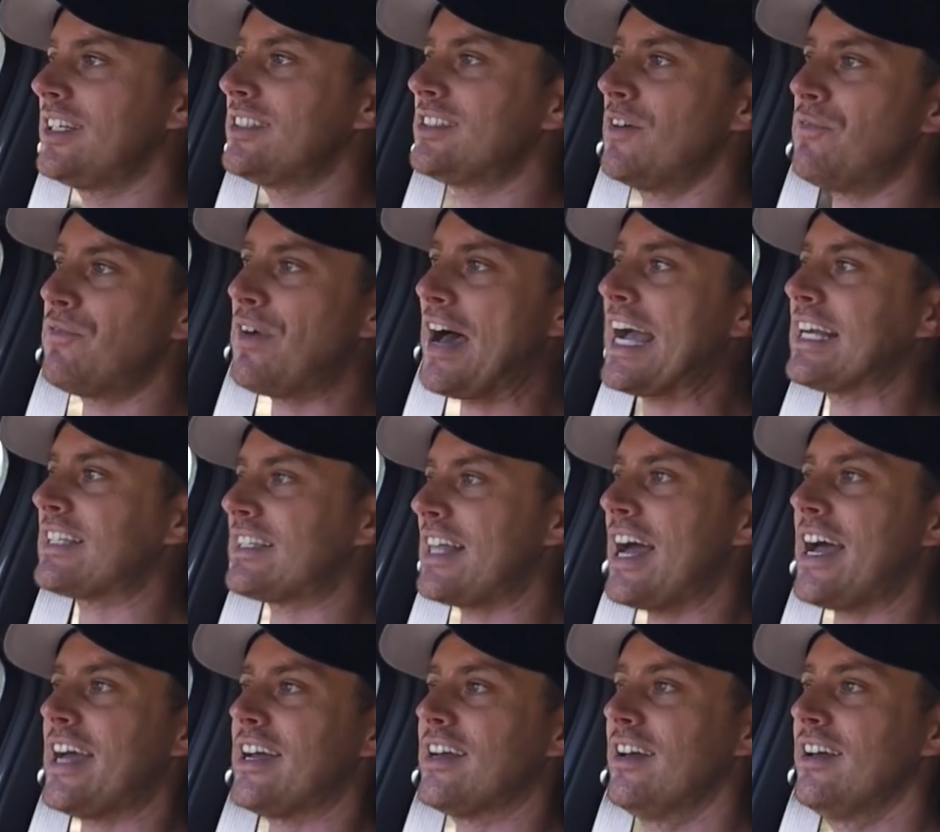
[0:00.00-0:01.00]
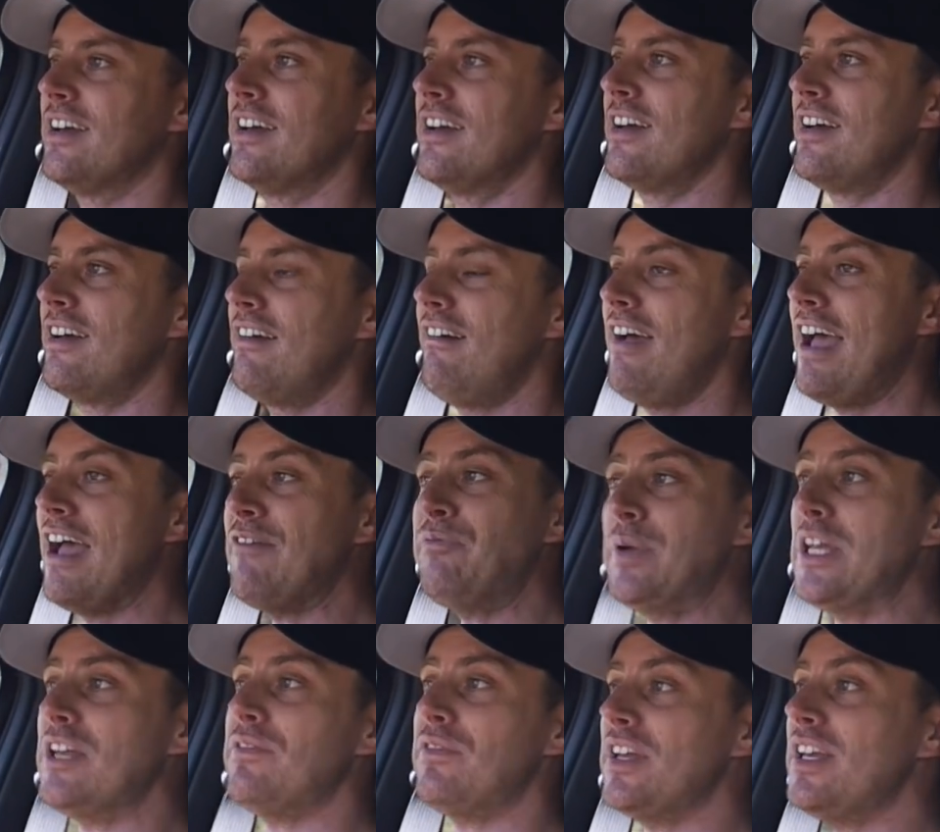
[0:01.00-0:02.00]
is the fact that
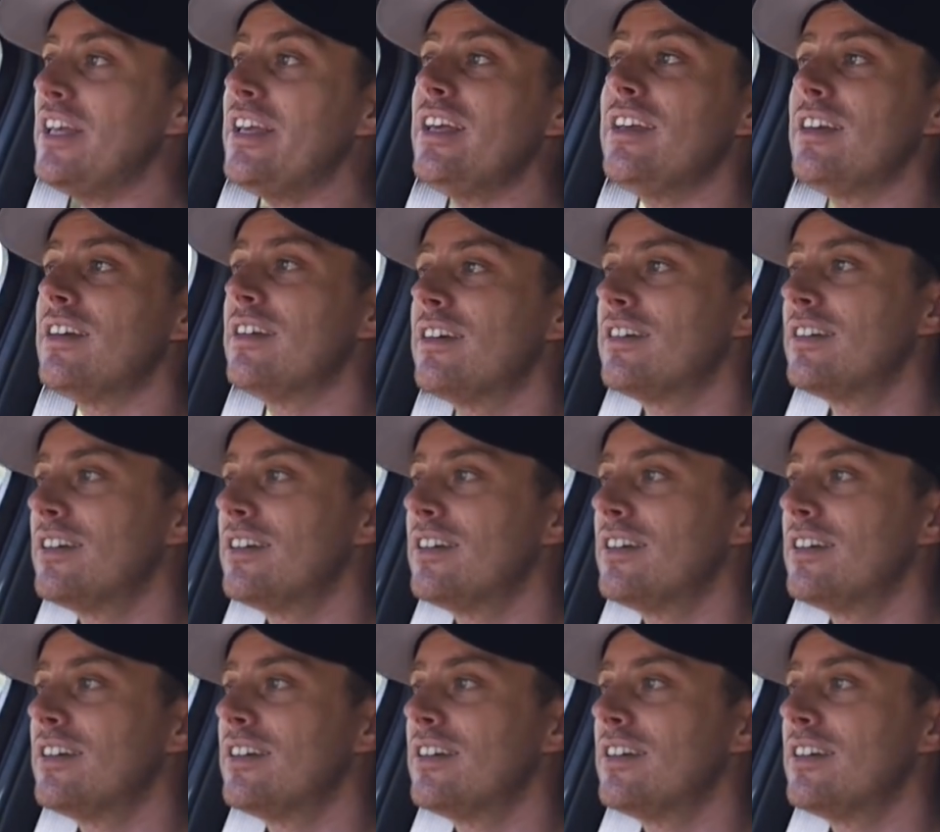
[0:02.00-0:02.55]
FPV